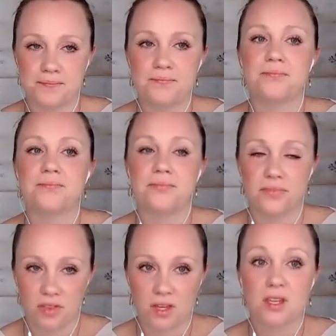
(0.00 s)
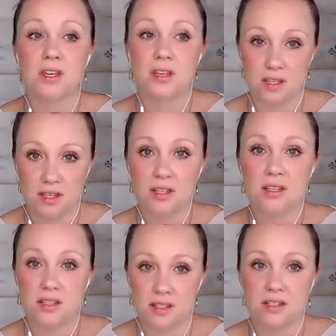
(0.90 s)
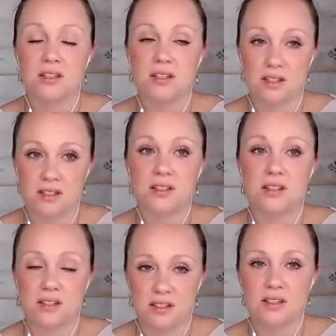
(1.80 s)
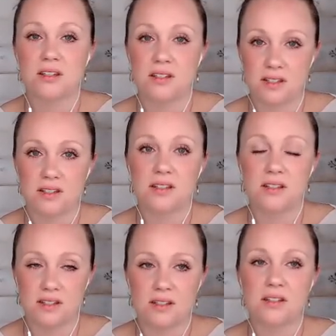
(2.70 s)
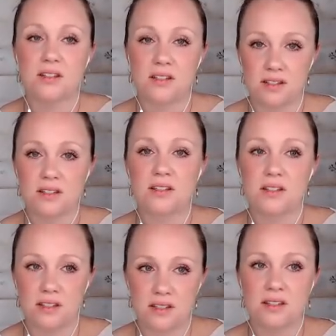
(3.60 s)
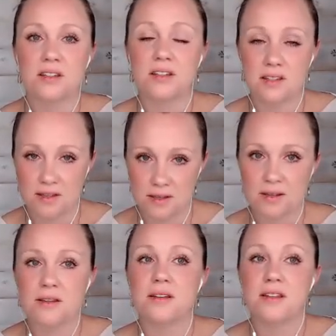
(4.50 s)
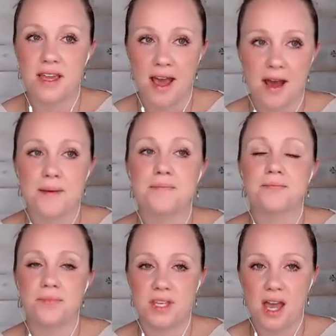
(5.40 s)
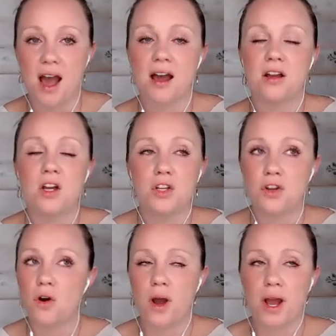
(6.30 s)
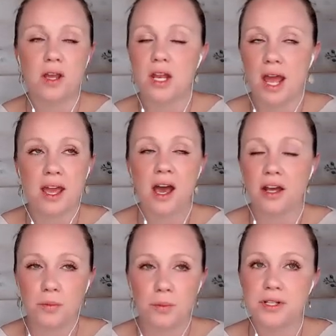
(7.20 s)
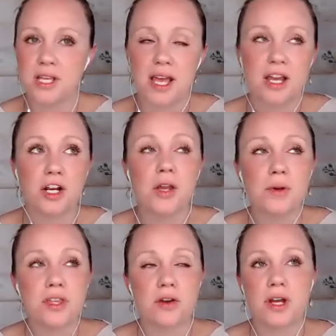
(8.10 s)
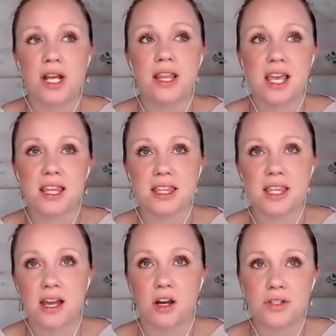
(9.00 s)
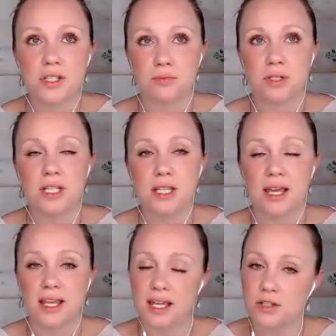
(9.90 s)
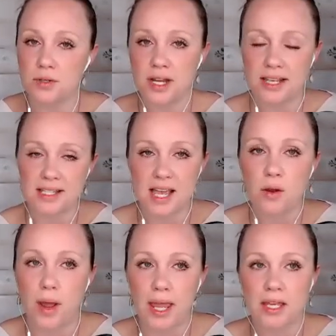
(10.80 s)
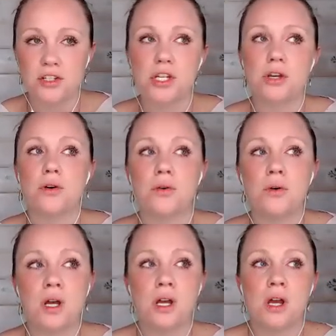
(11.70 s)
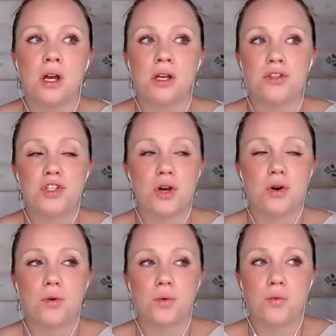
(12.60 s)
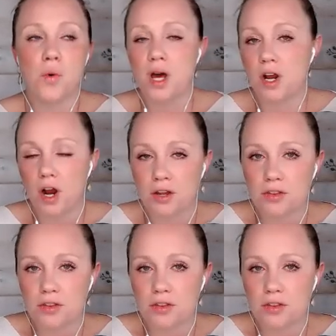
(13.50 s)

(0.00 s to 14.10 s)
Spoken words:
say that no control, because you are the authority as a parent, but to what extent? Yeah. Yeah. No, I 100% agree with you. And I think that that goes really like into a nice segue into, so what